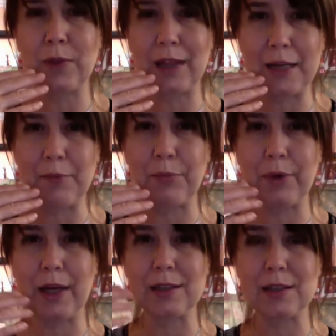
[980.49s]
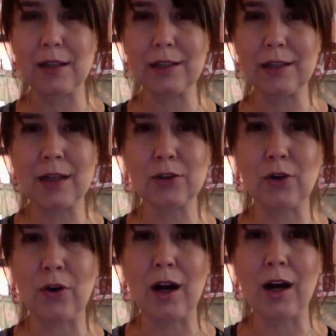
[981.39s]
lip. It's not
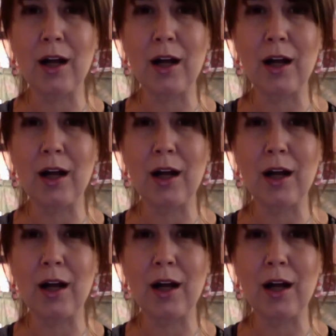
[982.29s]
gonna,